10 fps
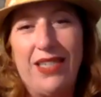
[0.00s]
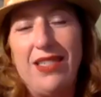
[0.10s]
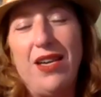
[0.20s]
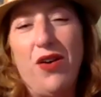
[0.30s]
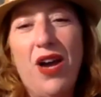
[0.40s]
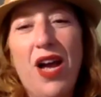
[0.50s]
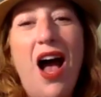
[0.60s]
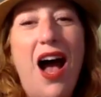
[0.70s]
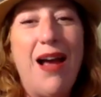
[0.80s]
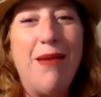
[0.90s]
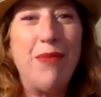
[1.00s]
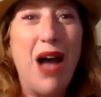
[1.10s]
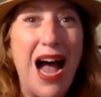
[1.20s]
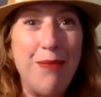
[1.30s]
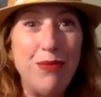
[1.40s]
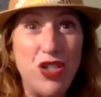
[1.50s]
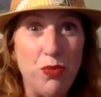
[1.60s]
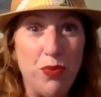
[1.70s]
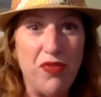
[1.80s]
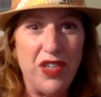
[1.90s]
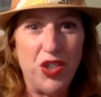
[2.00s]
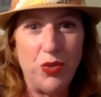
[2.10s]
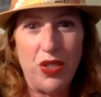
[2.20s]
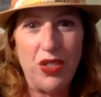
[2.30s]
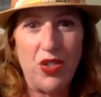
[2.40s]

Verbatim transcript: So I'm I'm super visual,